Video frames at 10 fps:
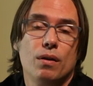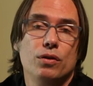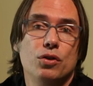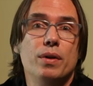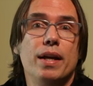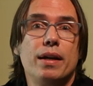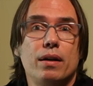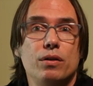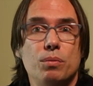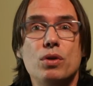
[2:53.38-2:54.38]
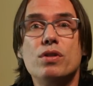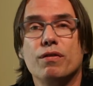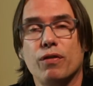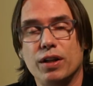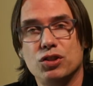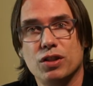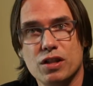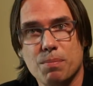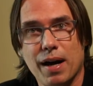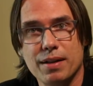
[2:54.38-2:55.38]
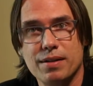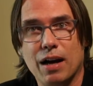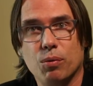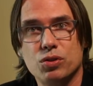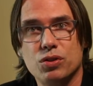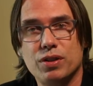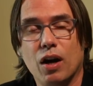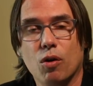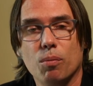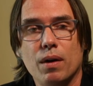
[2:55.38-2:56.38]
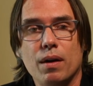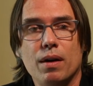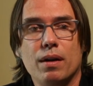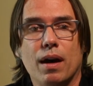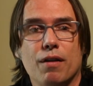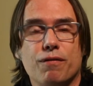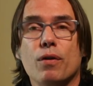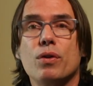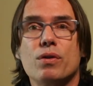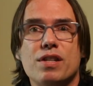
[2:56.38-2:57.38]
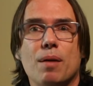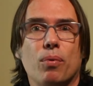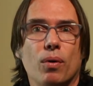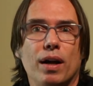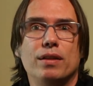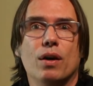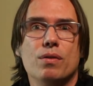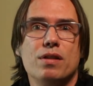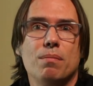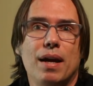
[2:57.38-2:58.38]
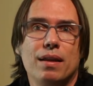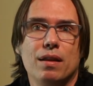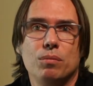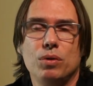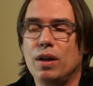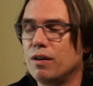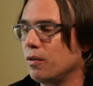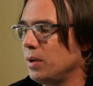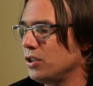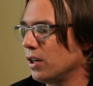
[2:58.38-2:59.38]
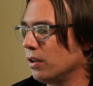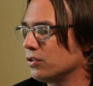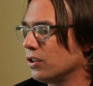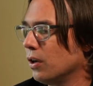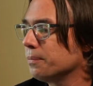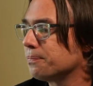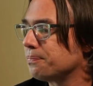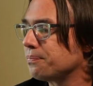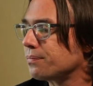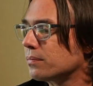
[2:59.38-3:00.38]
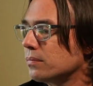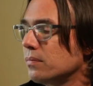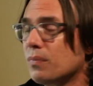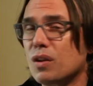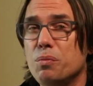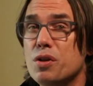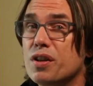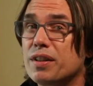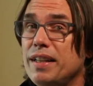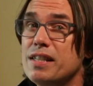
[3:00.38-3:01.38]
unique music for each of the spots. That will just help further separate those and make them unique from each other. So music needs